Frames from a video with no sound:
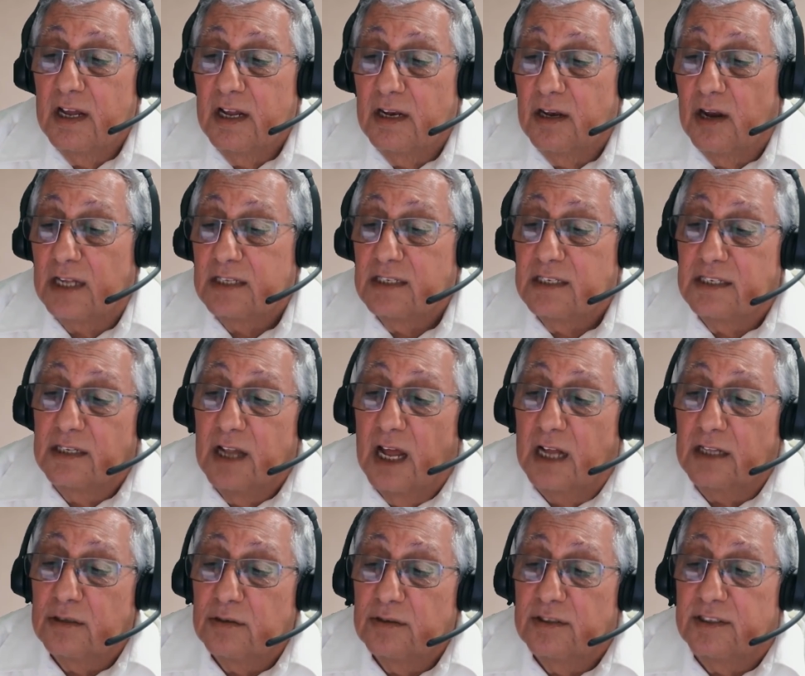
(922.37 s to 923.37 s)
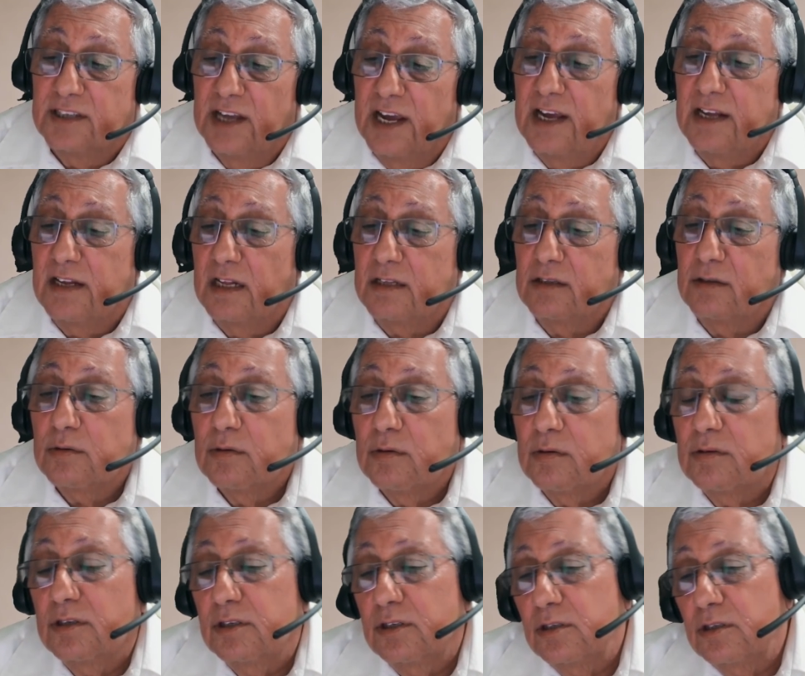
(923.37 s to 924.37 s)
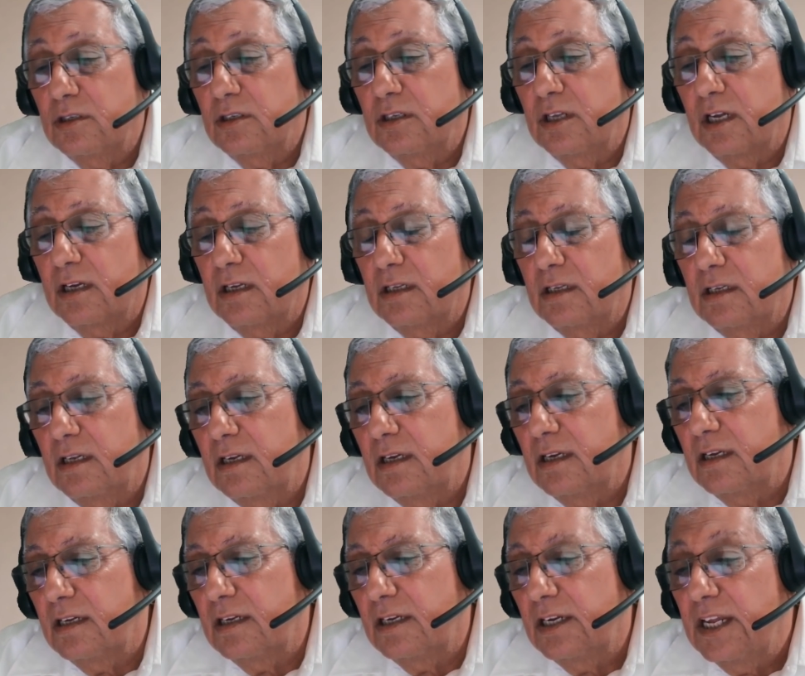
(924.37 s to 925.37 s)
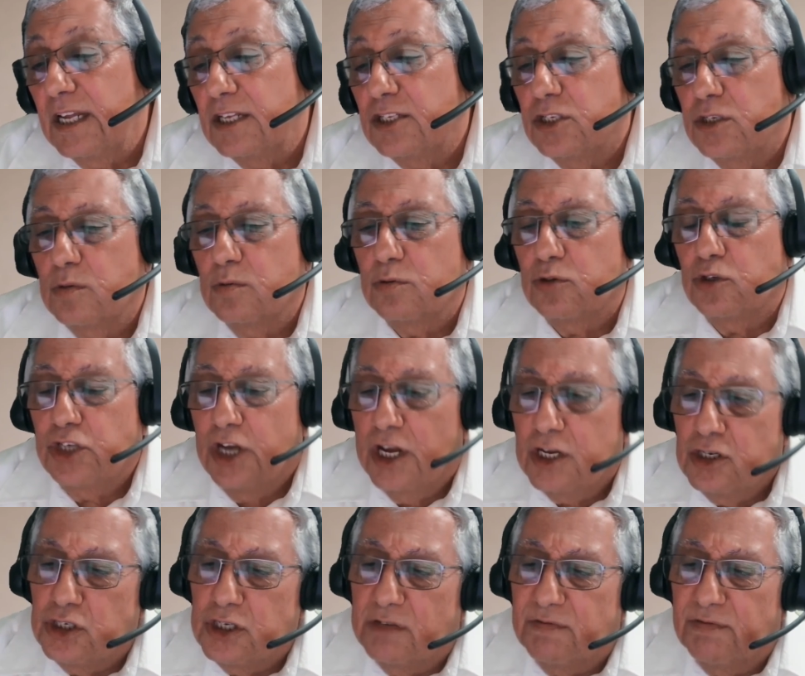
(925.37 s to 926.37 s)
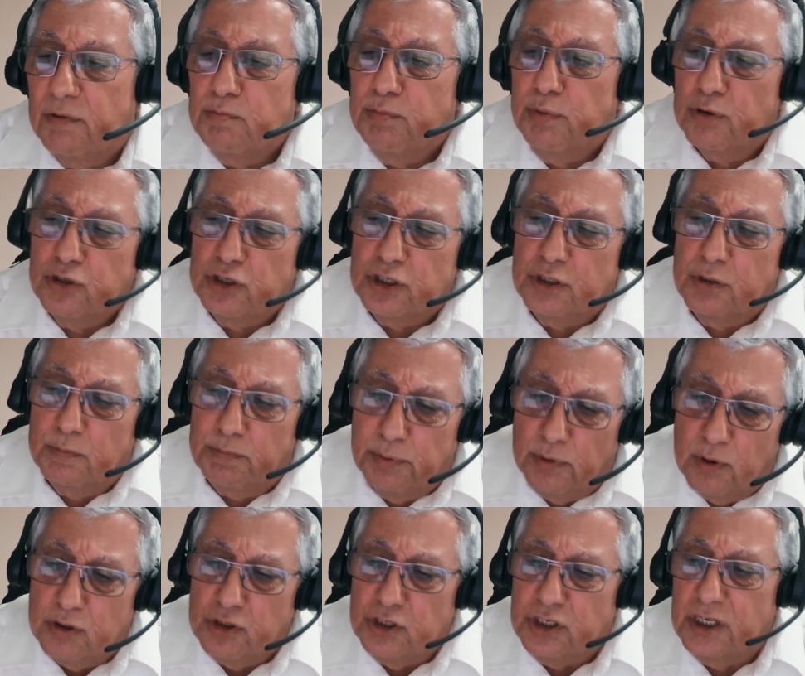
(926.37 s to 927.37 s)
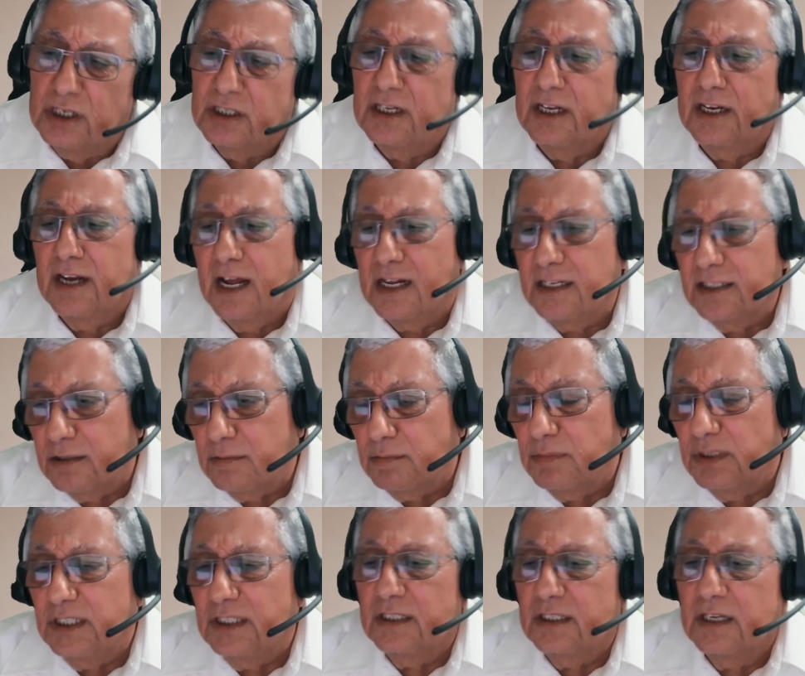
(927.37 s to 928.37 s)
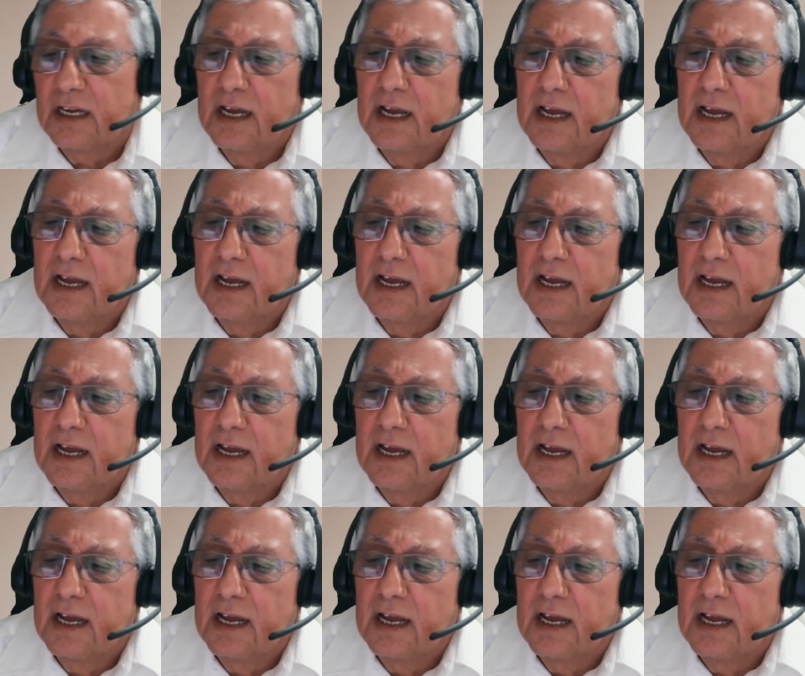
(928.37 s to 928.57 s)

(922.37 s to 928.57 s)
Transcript: Not to say that the needs to change it from project to project, enhancement,